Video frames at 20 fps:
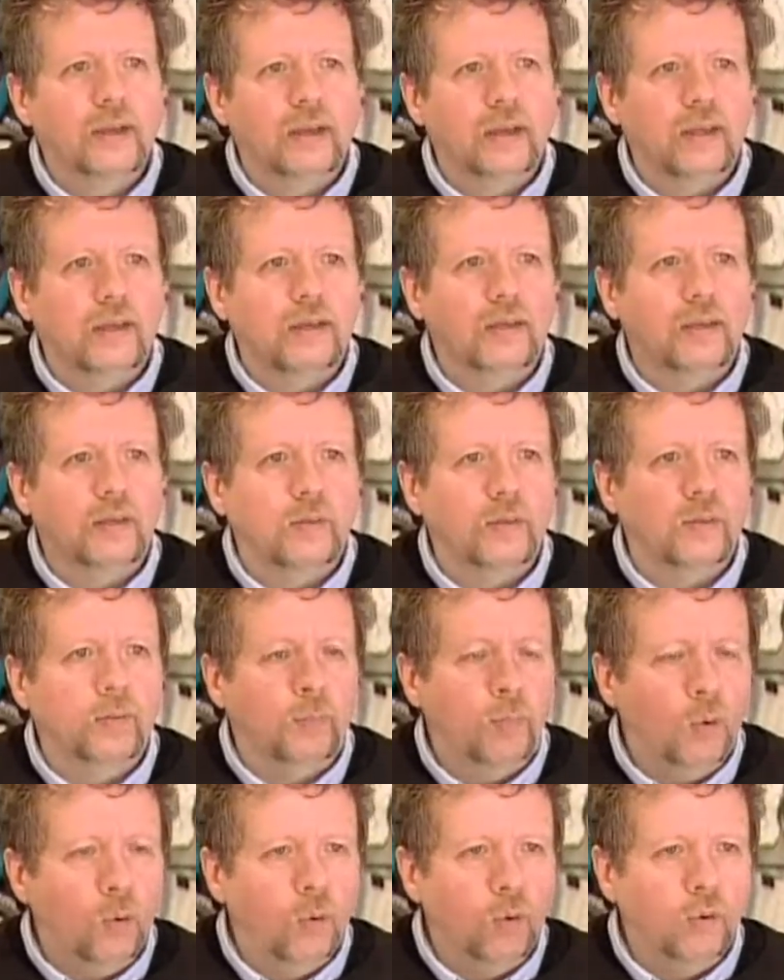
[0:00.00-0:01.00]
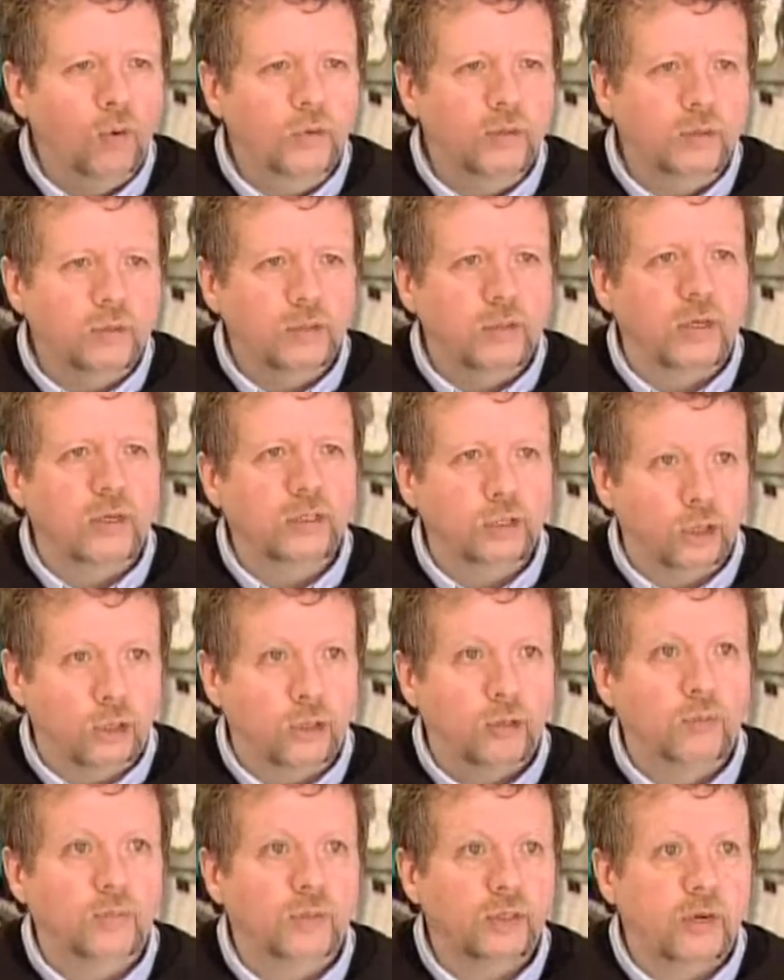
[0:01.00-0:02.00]
and the mold and
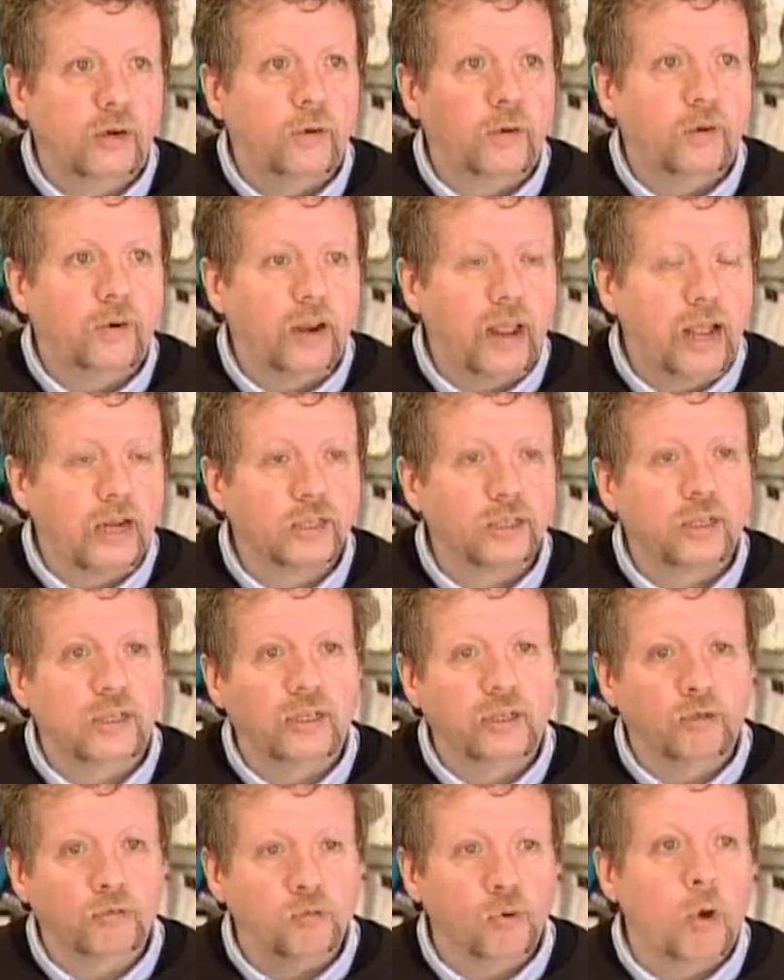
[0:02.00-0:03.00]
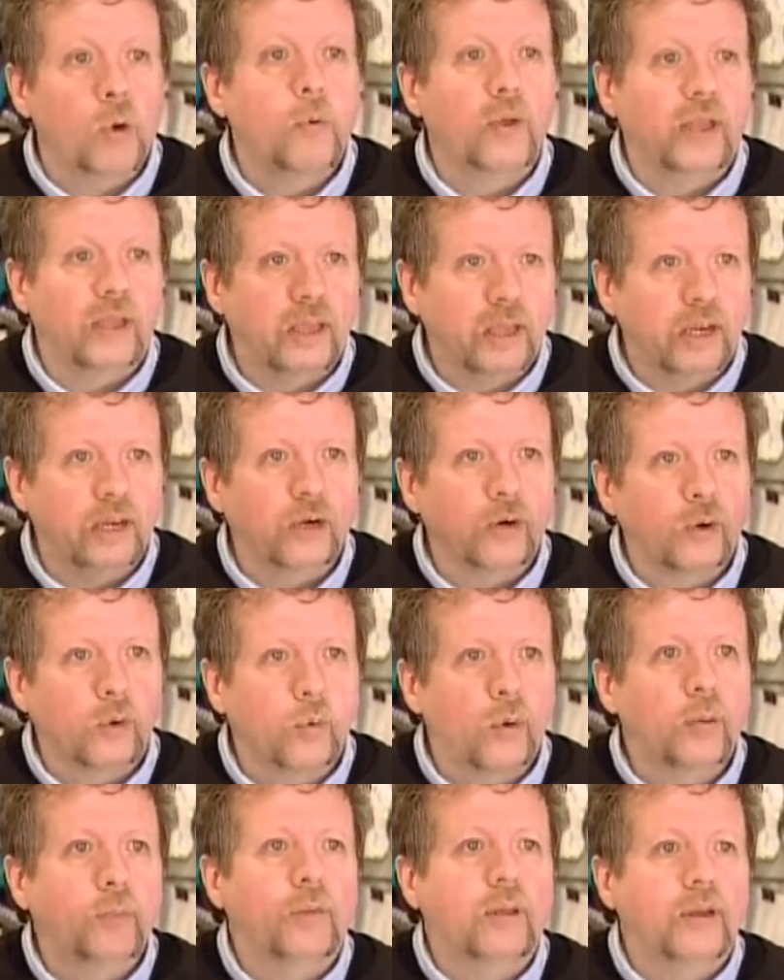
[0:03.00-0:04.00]
germs that are actually growing in your
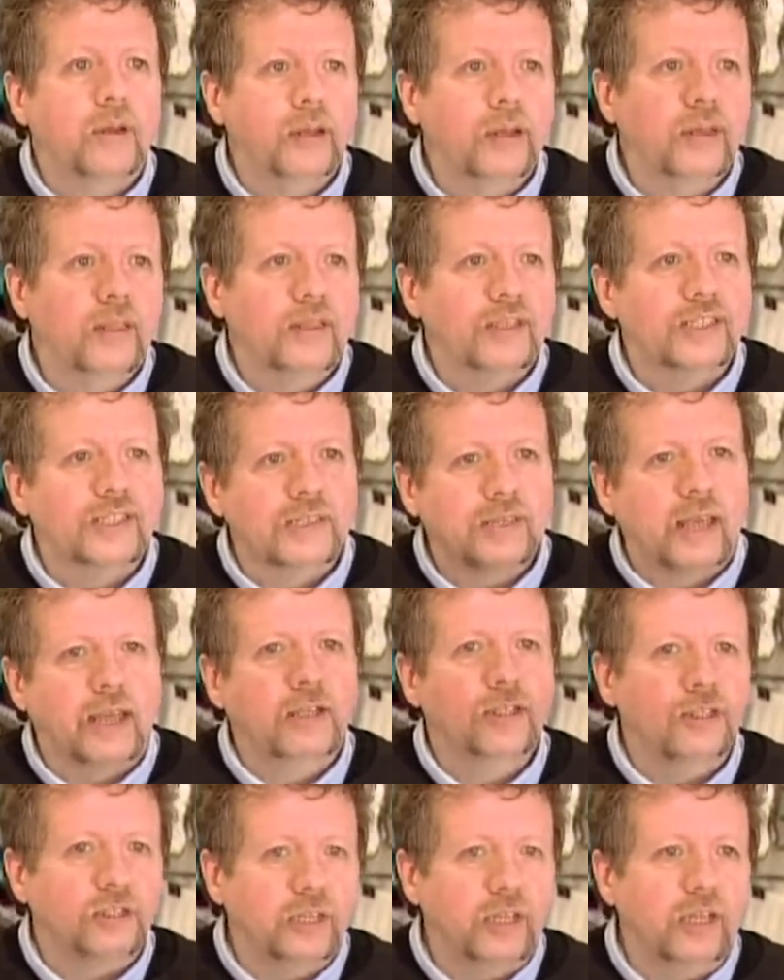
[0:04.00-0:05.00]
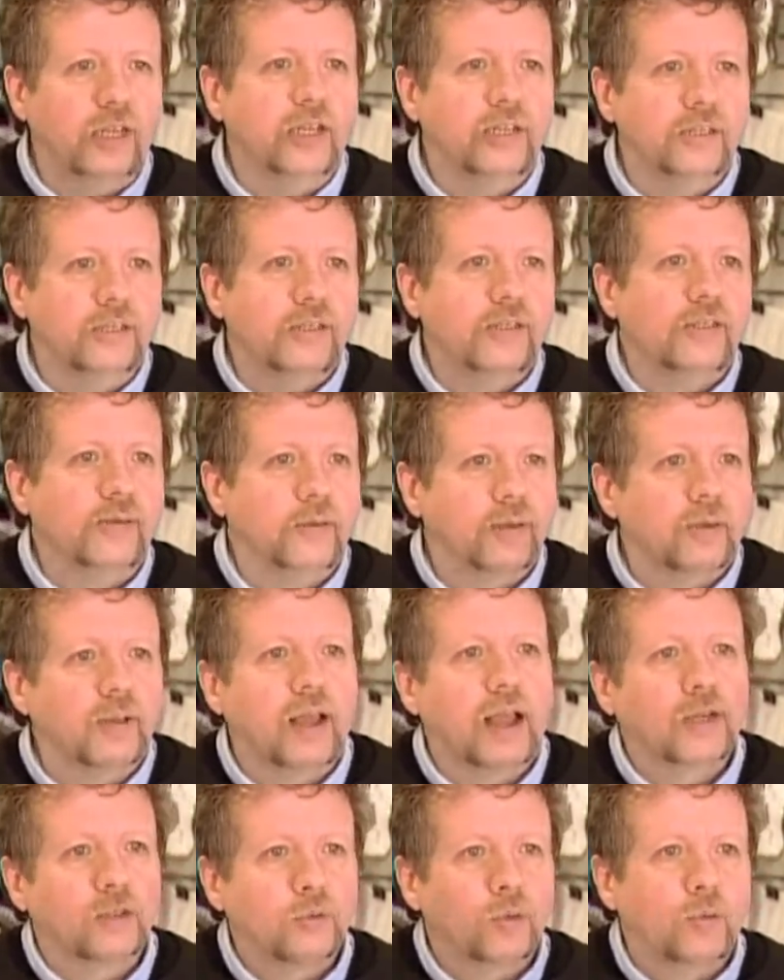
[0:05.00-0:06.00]
equipment. The stench is the
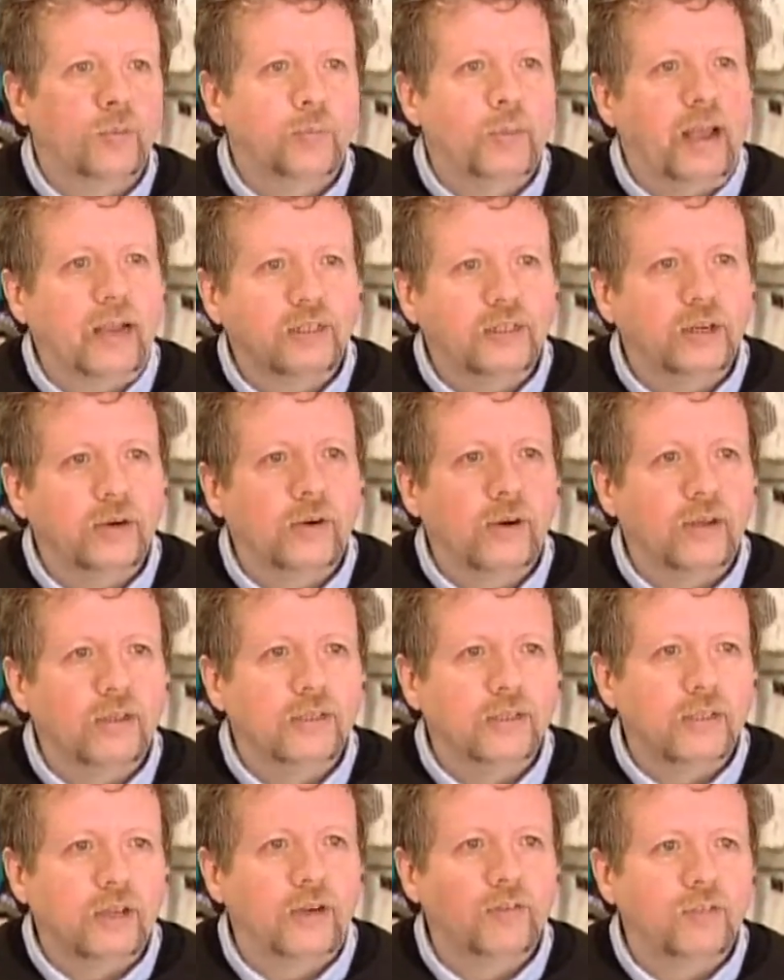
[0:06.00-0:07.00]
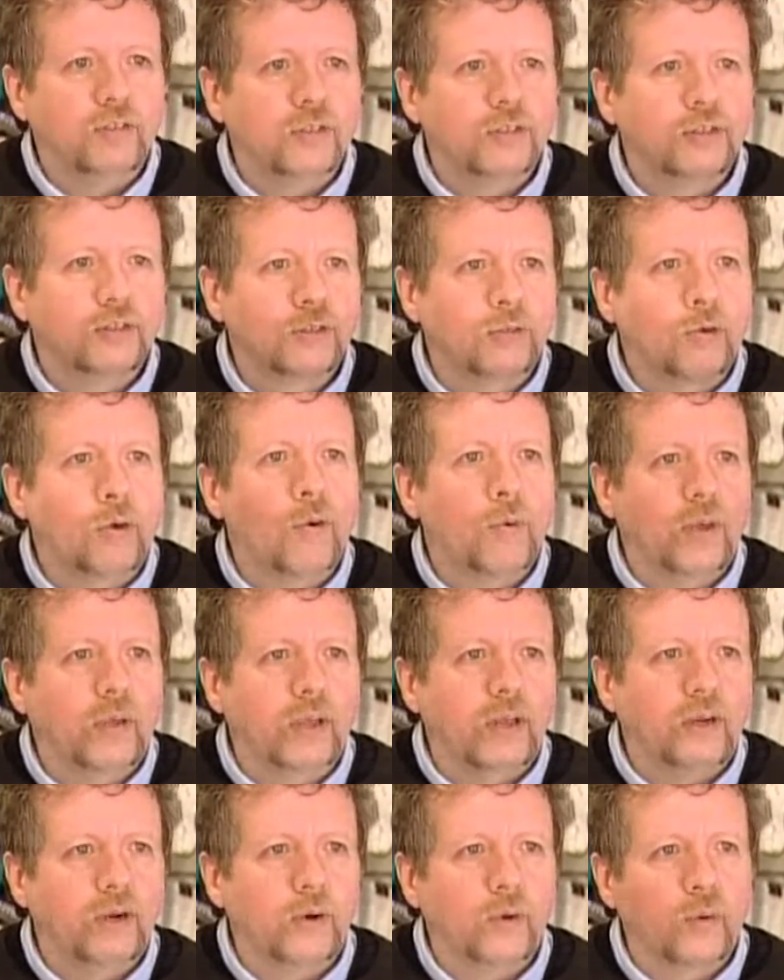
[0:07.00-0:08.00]
actual bacteria itself that's growing
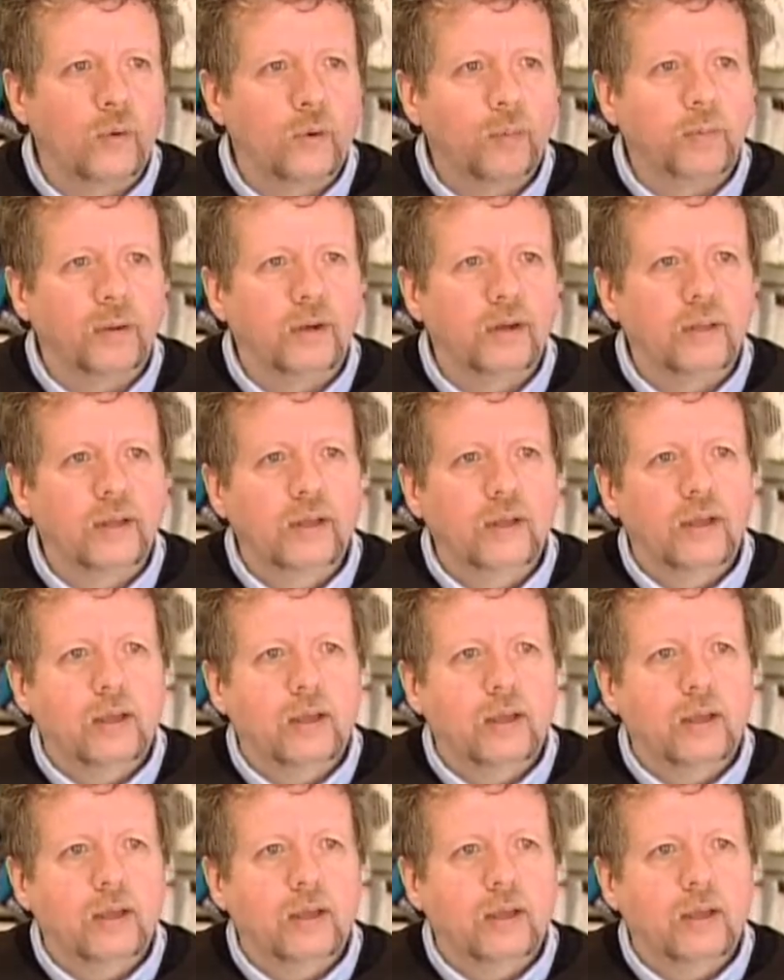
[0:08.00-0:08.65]
in your equipment.